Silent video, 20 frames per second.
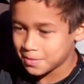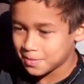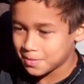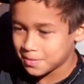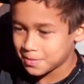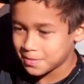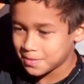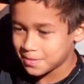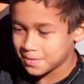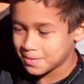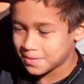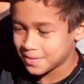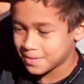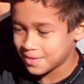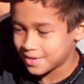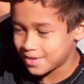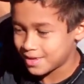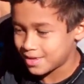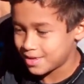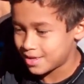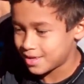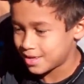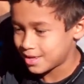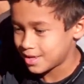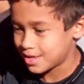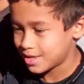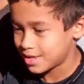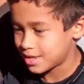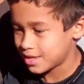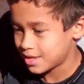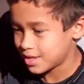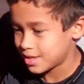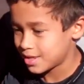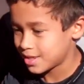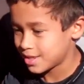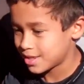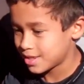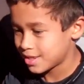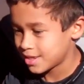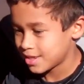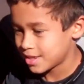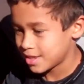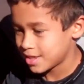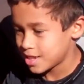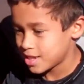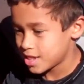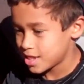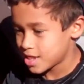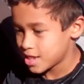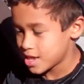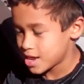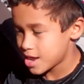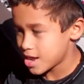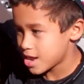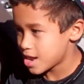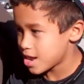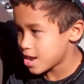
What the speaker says: (silent)